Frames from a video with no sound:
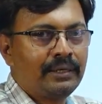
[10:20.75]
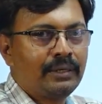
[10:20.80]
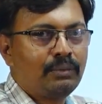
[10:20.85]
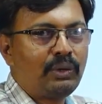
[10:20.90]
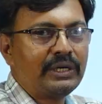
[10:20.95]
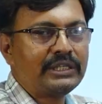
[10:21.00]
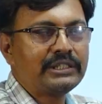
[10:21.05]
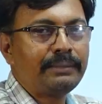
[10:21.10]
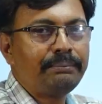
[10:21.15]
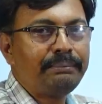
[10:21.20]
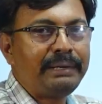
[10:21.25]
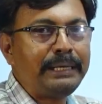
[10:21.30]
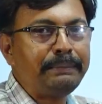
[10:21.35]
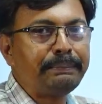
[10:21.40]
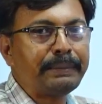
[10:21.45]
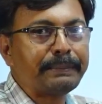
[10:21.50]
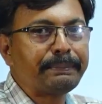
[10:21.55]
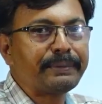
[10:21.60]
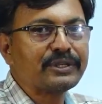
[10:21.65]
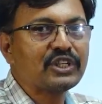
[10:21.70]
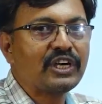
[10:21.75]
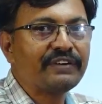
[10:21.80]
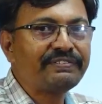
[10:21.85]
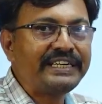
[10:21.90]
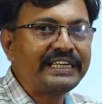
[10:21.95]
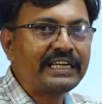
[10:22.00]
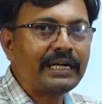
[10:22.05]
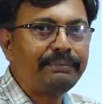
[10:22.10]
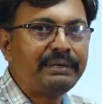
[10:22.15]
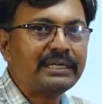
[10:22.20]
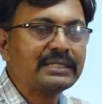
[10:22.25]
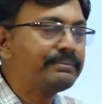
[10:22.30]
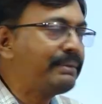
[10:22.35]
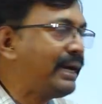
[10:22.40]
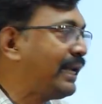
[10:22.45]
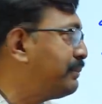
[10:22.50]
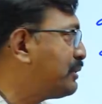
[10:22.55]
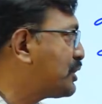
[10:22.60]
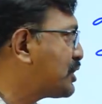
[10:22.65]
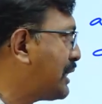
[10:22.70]
What is the main purpose of database
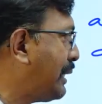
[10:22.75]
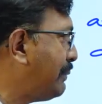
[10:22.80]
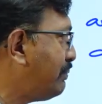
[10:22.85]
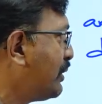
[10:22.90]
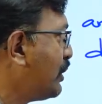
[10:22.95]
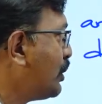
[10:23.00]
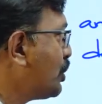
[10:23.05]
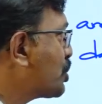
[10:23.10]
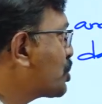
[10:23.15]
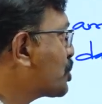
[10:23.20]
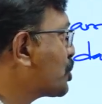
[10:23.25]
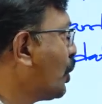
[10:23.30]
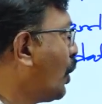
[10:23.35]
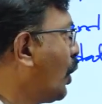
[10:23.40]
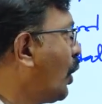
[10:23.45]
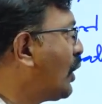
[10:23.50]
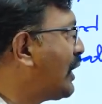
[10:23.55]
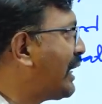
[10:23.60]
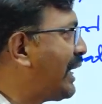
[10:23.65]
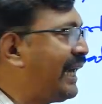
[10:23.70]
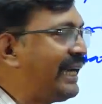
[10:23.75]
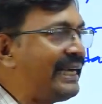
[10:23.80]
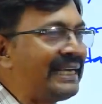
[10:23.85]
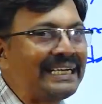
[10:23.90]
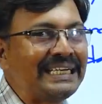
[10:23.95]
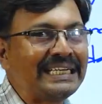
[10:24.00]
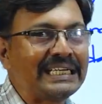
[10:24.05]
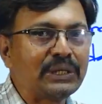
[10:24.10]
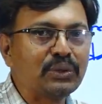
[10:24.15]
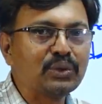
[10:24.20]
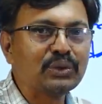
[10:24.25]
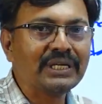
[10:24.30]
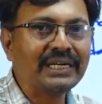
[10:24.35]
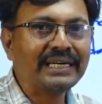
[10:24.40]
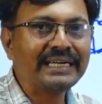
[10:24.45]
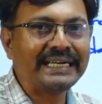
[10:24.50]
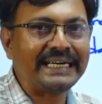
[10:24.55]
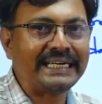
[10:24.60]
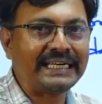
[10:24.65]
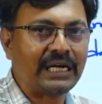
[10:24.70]
management system? Store and retrieve
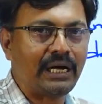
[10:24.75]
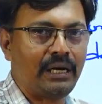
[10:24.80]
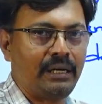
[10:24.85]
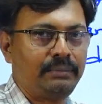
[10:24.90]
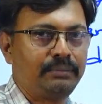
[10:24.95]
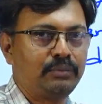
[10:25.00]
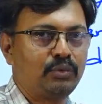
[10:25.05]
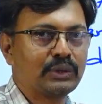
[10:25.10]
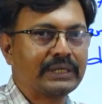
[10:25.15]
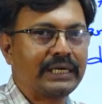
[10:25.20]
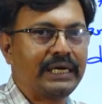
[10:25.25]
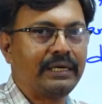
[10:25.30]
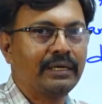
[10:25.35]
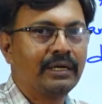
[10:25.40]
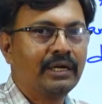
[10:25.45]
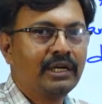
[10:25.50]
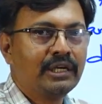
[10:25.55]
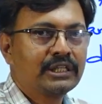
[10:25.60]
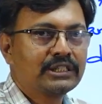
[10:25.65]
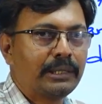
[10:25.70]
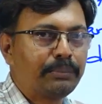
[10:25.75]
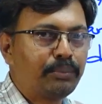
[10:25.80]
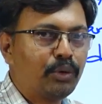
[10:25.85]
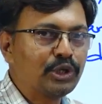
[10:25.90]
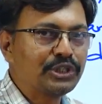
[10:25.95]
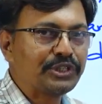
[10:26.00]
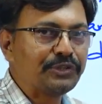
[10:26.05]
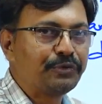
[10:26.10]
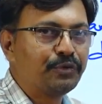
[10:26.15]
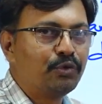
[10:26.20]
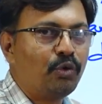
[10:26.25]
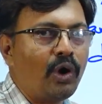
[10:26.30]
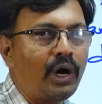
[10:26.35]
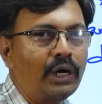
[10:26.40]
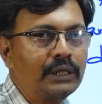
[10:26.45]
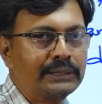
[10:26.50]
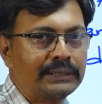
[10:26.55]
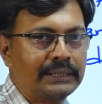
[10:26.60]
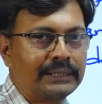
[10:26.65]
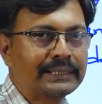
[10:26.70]
the data. Okay. Suppose if you
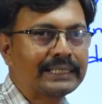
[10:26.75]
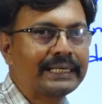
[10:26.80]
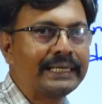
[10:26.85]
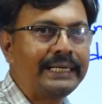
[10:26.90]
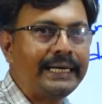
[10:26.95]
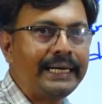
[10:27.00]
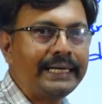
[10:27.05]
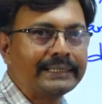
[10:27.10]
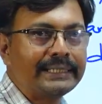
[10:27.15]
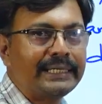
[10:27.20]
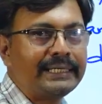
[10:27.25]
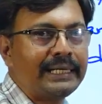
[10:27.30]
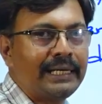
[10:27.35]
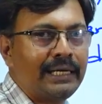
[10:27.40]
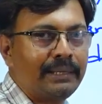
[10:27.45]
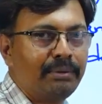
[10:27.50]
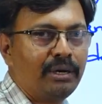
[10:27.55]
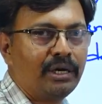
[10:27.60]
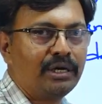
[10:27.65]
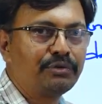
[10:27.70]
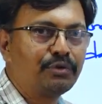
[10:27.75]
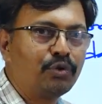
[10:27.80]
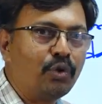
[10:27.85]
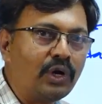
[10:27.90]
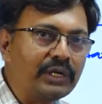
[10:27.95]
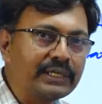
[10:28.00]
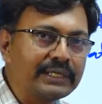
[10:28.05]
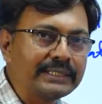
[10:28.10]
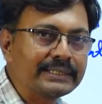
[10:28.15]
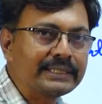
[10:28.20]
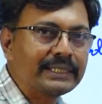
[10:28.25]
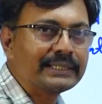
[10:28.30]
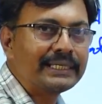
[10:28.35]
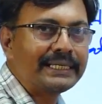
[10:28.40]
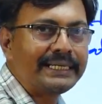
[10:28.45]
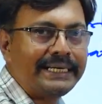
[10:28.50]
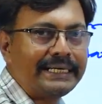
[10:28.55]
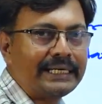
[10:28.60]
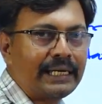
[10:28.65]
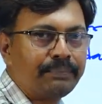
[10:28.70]
want to create the table, if you want to insert the
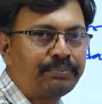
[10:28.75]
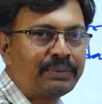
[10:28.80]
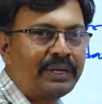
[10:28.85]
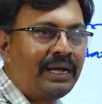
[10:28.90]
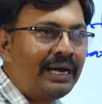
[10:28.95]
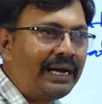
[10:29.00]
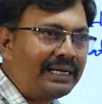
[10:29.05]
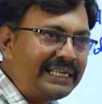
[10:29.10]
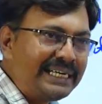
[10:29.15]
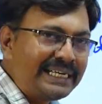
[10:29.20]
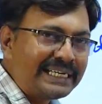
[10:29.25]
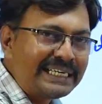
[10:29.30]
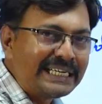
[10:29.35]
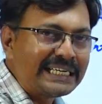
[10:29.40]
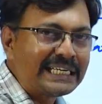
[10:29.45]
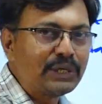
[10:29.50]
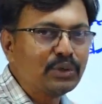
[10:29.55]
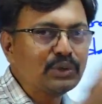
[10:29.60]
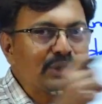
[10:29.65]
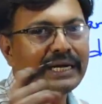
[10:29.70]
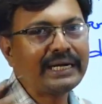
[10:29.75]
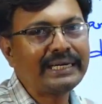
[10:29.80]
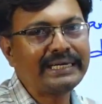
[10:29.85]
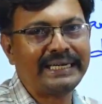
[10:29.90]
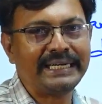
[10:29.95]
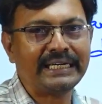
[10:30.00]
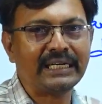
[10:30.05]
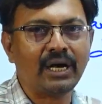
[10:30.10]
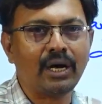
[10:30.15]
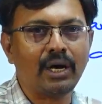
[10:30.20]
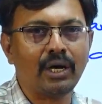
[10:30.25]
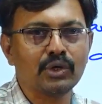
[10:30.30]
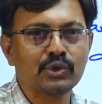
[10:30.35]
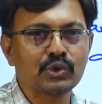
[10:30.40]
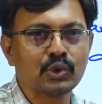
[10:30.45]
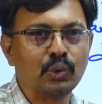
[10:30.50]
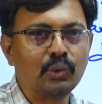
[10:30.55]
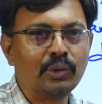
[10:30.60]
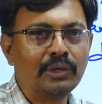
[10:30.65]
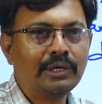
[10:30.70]
data and then retrieve the data
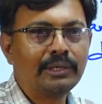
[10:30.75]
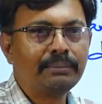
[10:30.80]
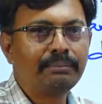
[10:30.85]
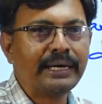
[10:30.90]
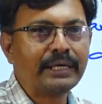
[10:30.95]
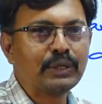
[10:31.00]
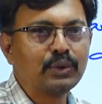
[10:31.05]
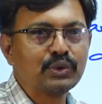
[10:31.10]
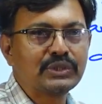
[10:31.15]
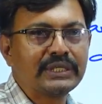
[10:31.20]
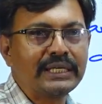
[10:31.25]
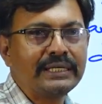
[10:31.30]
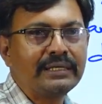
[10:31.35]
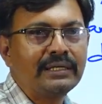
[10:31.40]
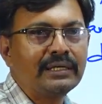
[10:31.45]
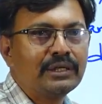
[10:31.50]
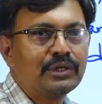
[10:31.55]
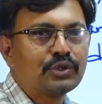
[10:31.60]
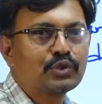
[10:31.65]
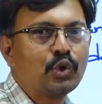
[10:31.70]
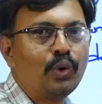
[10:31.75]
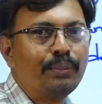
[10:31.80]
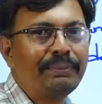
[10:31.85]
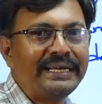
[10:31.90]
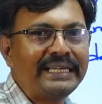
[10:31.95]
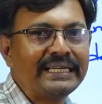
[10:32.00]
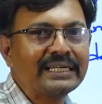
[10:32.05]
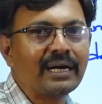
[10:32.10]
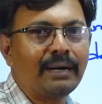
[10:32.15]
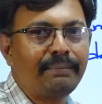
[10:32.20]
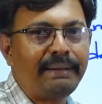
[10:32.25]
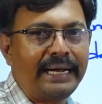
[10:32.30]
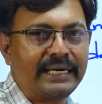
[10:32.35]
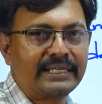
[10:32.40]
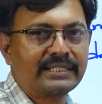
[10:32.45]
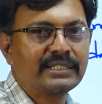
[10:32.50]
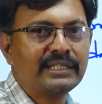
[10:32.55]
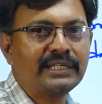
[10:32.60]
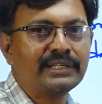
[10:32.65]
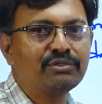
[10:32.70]
also by using so many
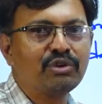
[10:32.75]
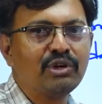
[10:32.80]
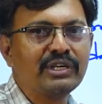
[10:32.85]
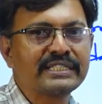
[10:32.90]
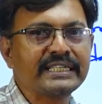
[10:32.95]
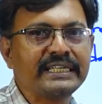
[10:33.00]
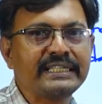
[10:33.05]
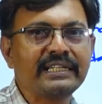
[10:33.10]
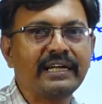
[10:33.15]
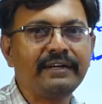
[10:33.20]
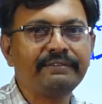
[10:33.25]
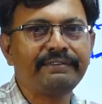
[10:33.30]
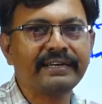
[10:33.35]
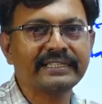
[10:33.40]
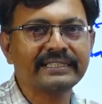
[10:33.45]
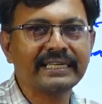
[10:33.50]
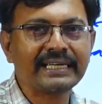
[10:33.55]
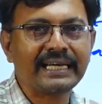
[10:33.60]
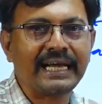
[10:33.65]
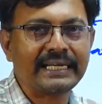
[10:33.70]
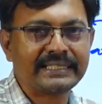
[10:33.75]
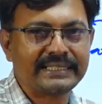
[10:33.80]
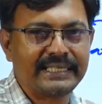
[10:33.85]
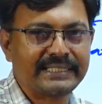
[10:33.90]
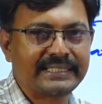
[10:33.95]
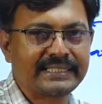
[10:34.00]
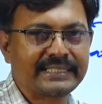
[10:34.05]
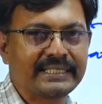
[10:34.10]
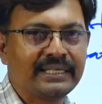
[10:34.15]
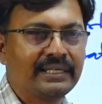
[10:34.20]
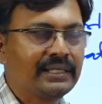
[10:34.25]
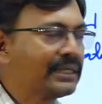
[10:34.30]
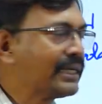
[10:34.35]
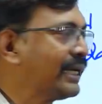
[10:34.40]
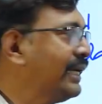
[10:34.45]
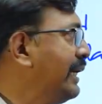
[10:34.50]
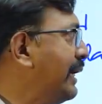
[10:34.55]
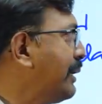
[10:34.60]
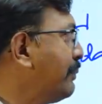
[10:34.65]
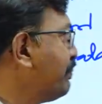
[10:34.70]
commands that we will see in the further classes.
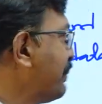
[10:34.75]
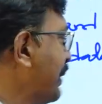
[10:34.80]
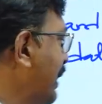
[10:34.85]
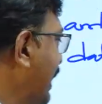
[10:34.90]
Clear?